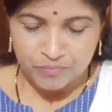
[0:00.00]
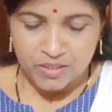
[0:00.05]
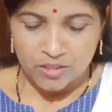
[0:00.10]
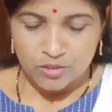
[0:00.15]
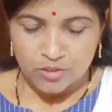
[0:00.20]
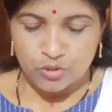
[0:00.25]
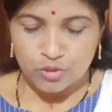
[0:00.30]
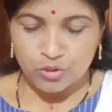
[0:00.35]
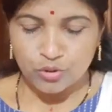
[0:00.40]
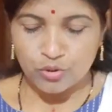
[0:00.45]

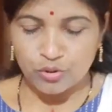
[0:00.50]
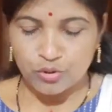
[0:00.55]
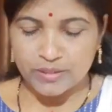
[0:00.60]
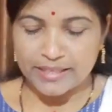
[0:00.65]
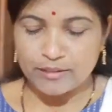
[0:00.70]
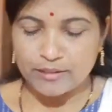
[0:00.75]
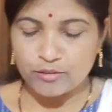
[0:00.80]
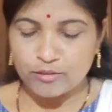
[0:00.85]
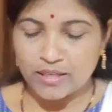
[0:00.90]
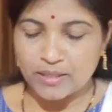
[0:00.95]
So
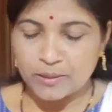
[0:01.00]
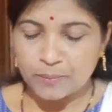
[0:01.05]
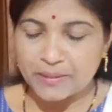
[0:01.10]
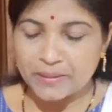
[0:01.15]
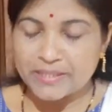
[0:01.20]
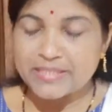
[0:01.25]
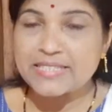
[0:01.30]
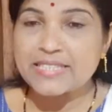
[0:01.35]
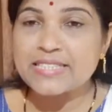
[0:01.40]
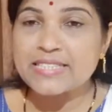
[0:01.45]
regular
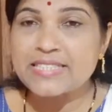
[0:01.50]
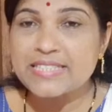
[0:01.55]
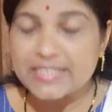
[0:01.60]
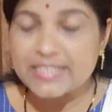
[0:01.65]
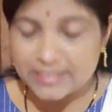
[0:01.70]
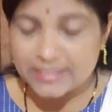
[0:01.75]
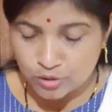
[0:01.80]
presence in